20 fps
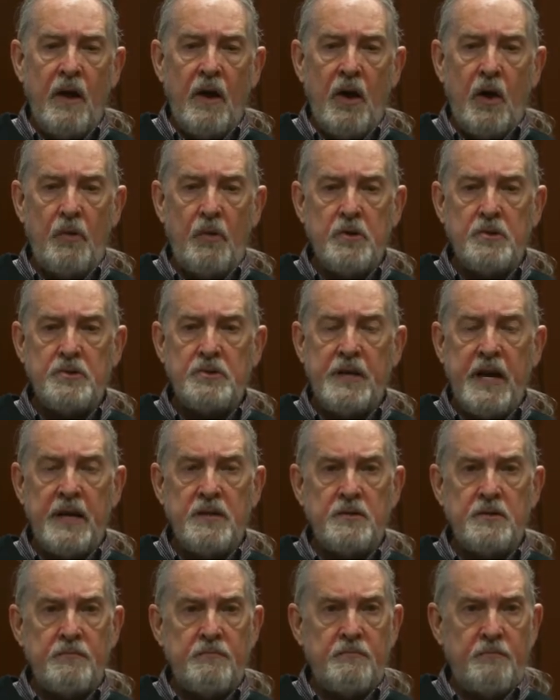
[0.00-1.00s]
Other
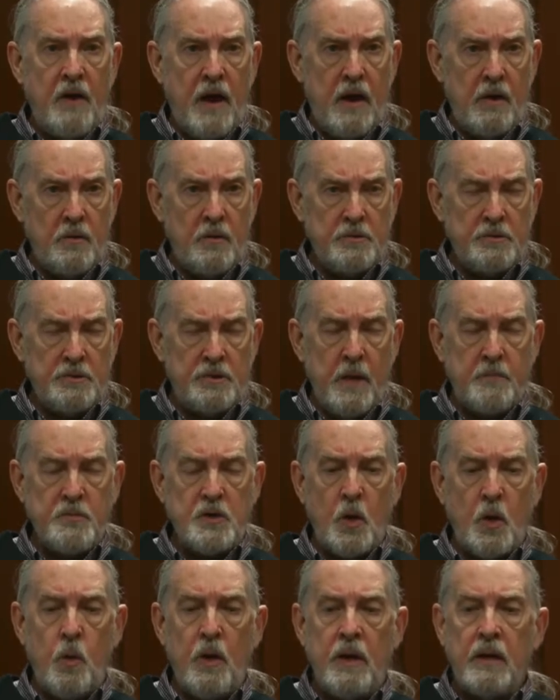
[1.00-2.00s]
states followed
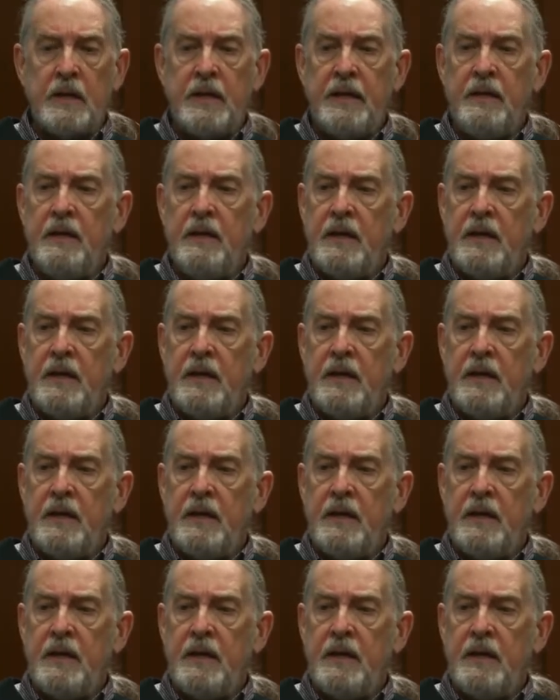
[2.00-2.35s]
subsequently.